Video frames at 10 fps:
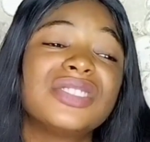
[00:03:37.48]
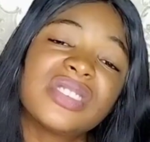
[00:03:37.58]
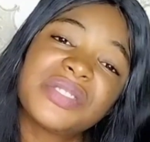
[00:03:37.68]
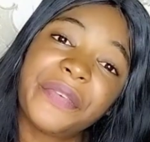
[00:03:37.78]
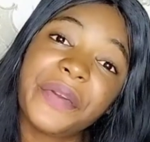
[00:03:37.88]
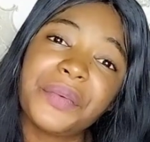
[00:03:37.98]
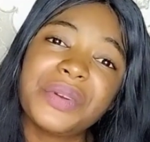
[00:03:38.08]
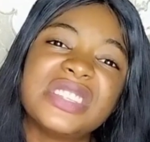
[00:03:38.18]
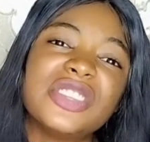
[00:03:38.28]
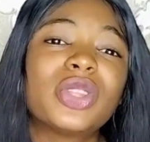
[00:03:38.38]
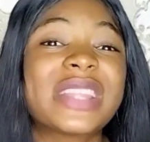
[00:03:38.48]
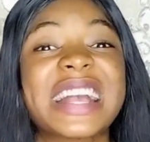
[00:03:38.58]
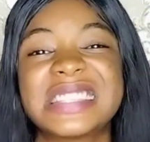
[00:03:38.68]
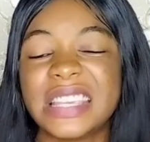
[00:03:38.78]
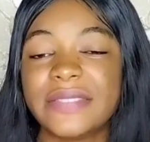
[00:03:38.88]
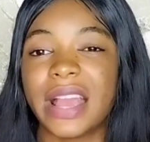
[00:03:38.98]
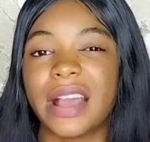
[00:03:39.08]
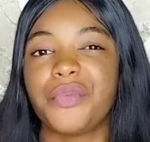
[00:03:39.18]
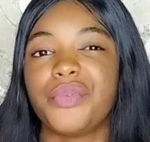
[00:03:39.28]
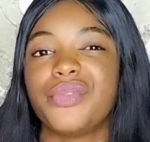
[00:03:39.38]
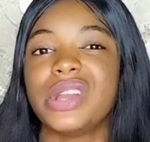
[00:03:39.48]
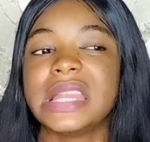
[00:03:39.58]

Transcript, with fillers: feel reason, not actually. There are really